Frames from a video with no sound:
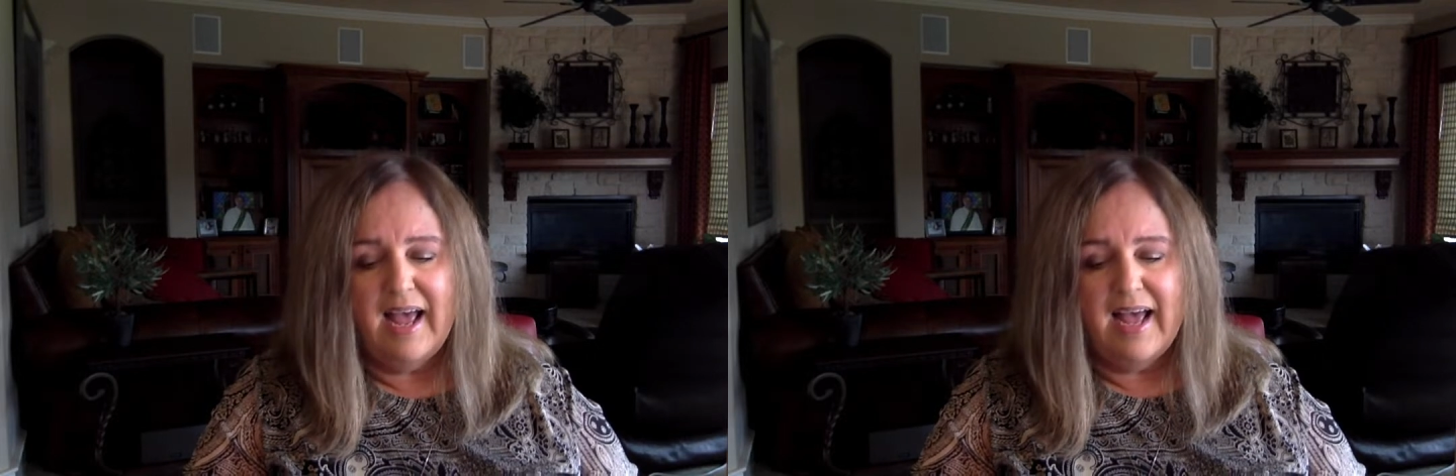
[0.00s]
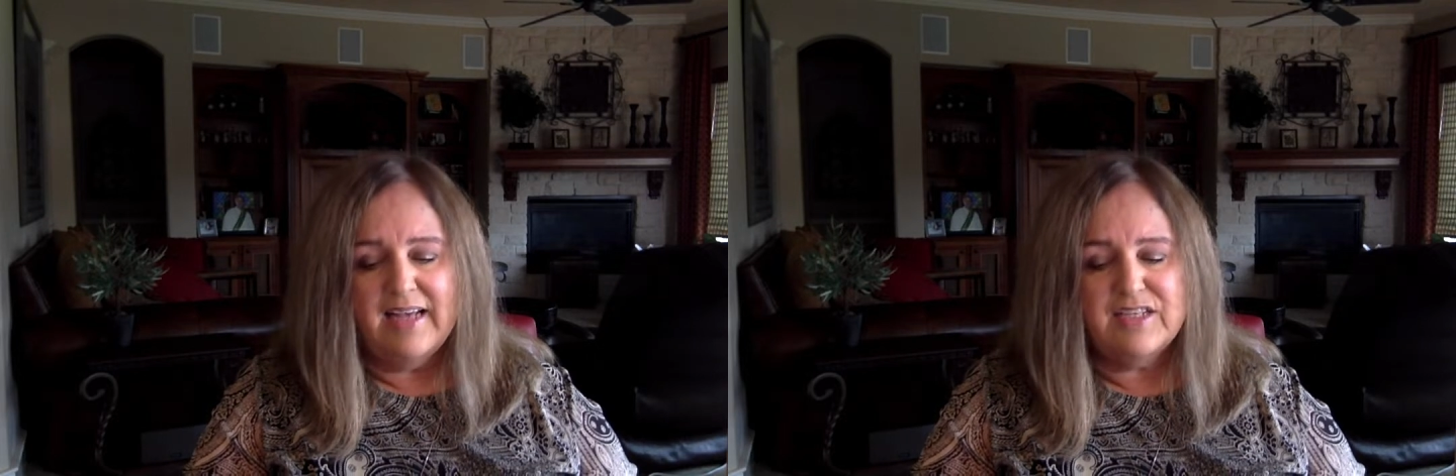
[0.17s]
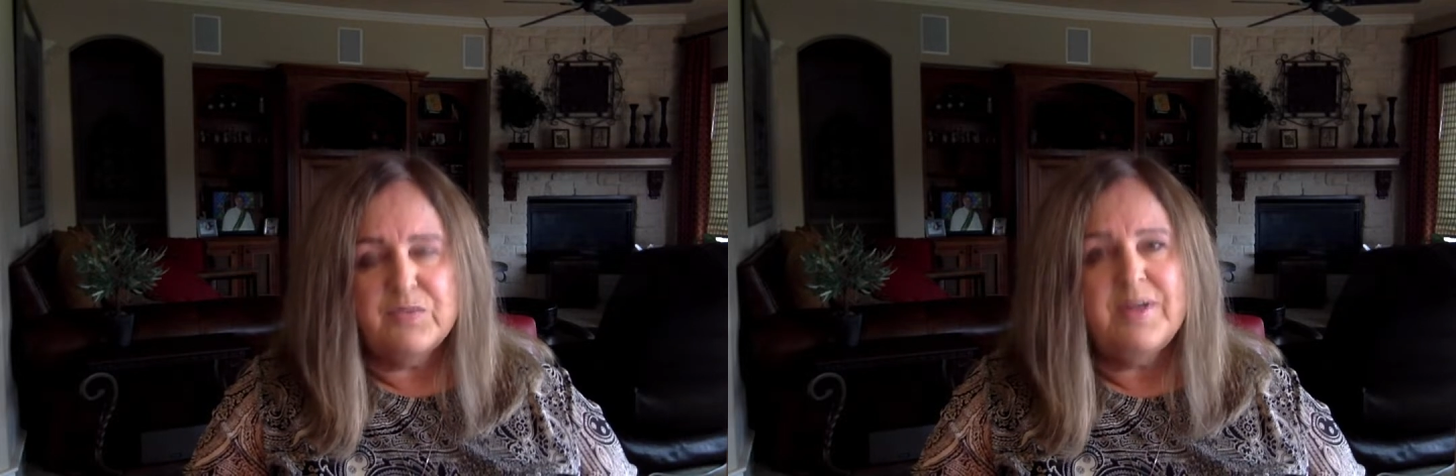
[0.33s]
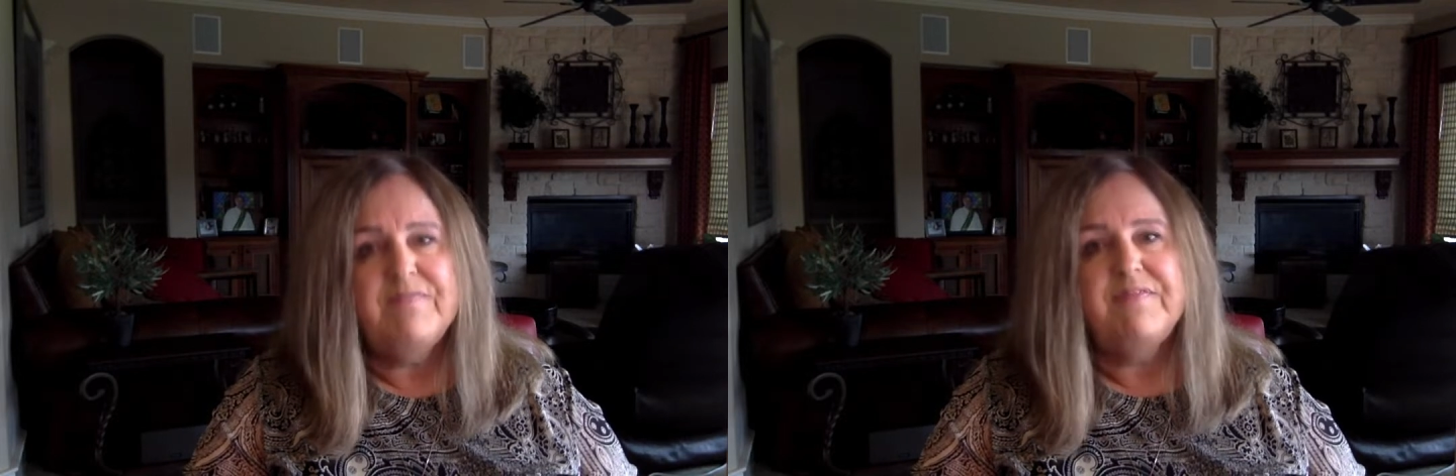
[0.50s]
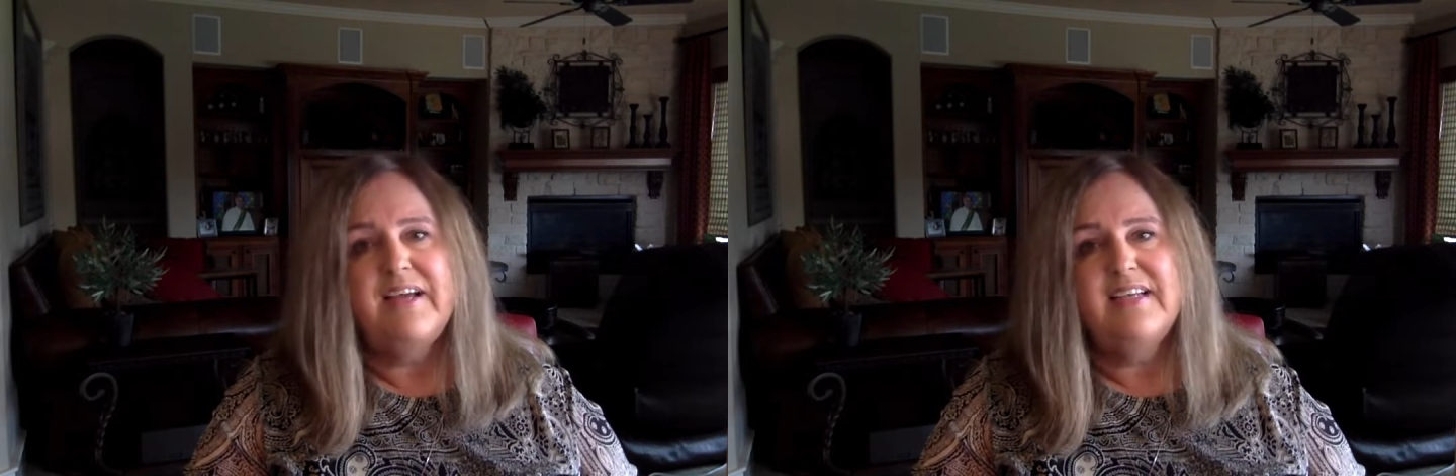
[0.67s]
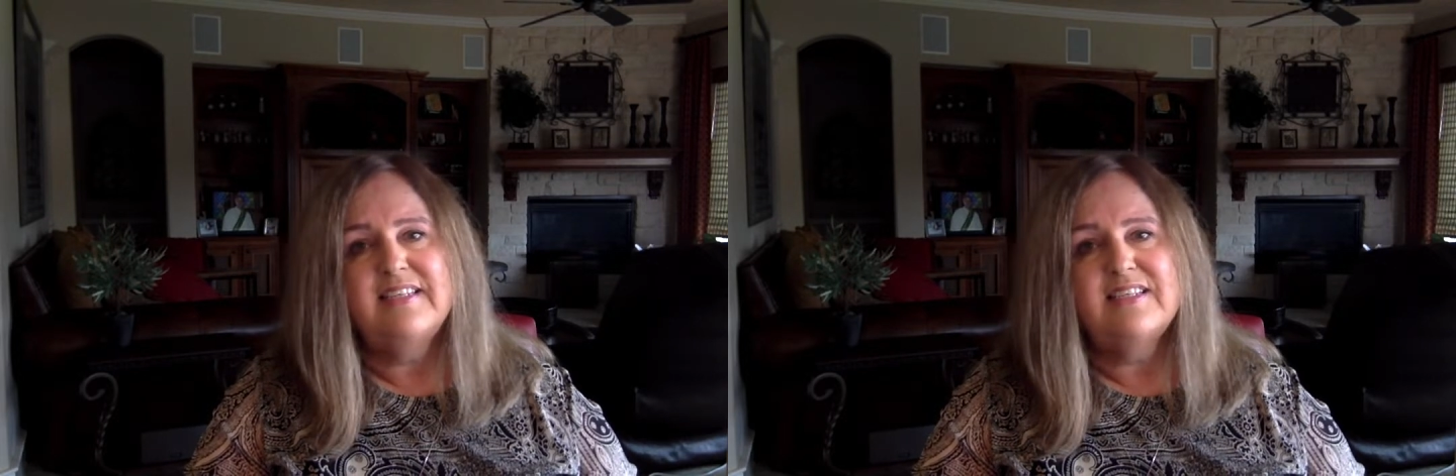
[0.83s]
As we
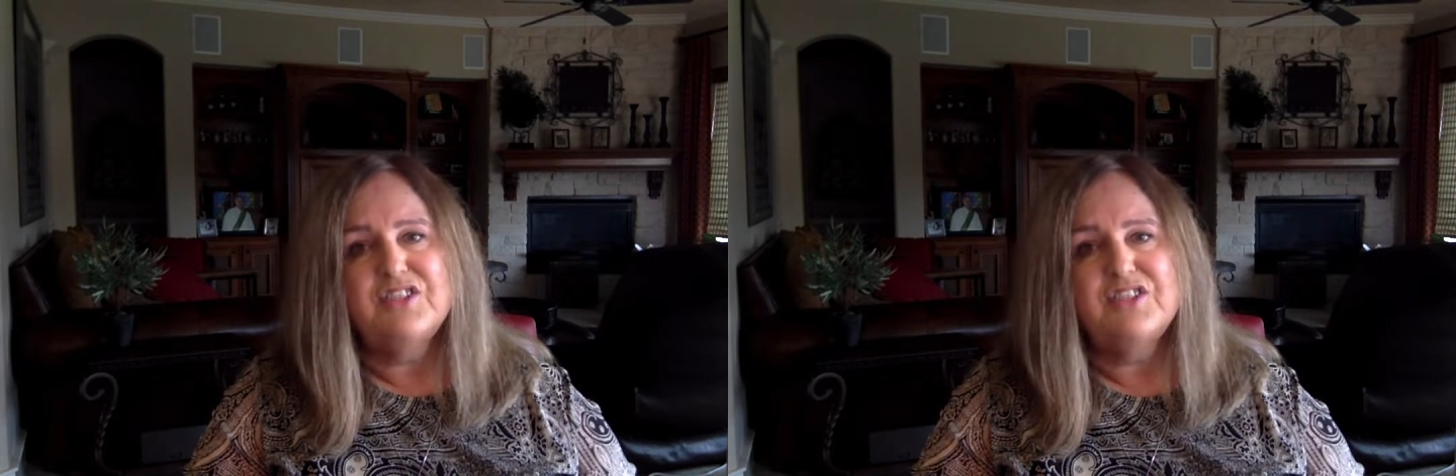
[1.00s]
face the